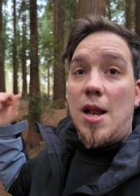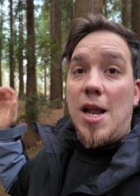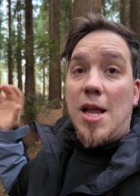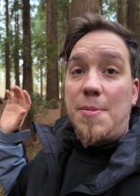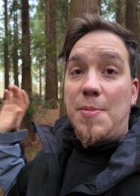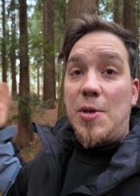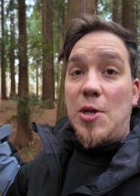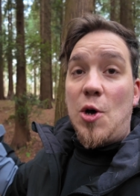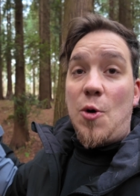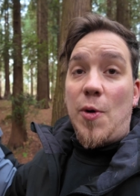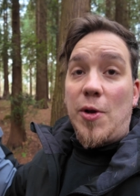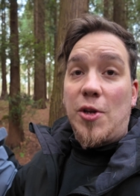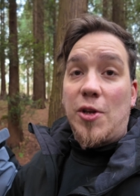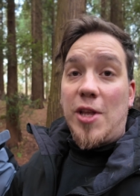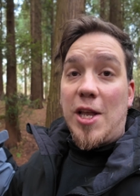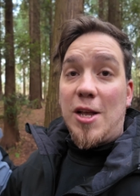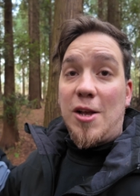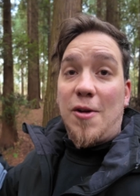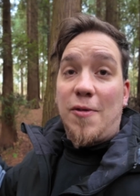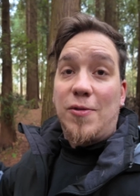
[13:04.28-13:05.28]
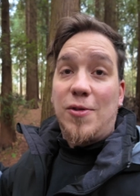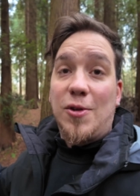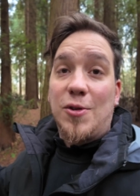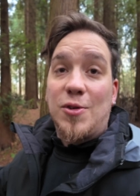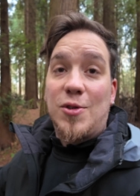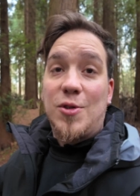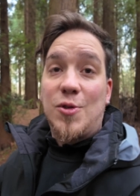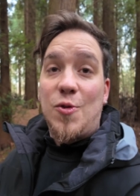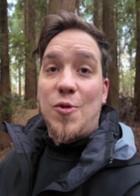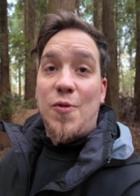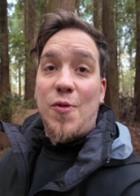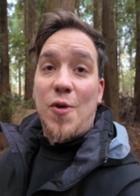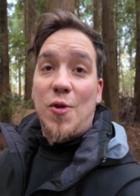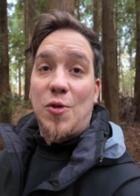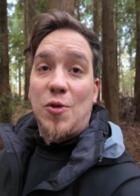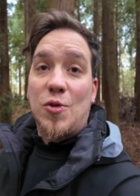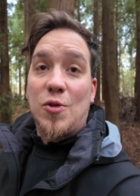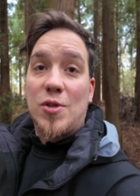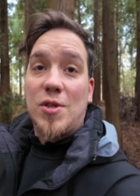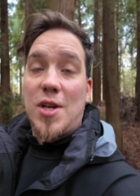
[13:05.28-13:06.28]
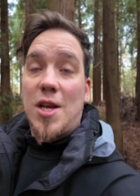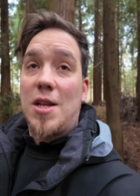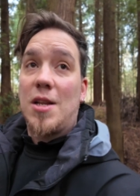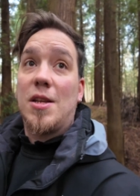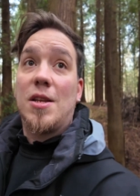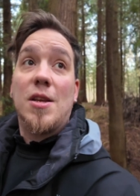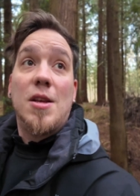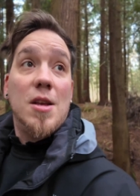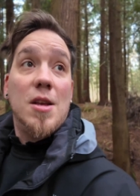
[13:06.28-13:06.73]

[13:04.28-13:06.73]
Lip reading: Let me know what you think of those two photos, and